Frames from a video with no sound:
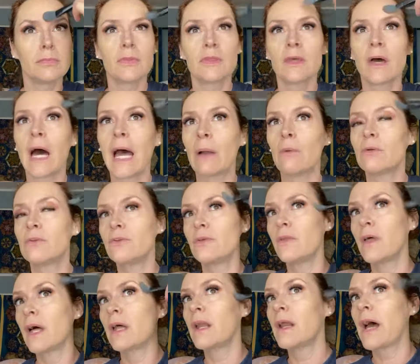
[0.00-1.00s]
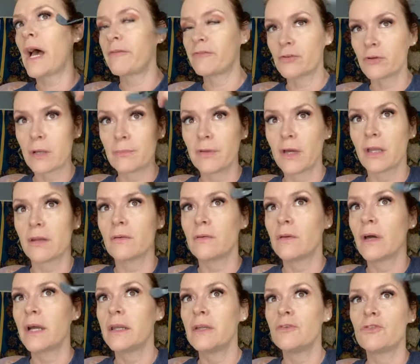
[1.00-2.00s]
I will do that after I'm done.
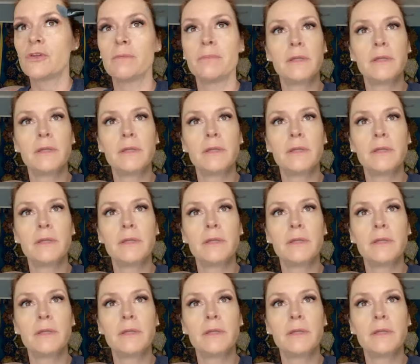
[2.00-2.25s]
I need you to be